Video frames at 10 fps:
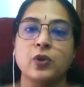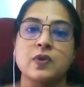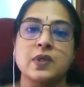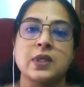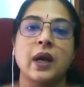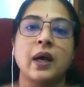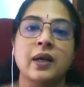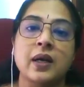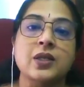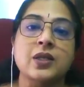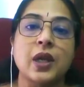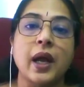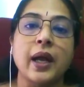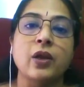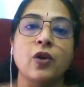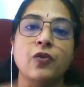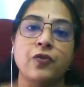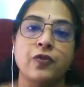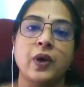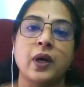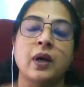course, a trial of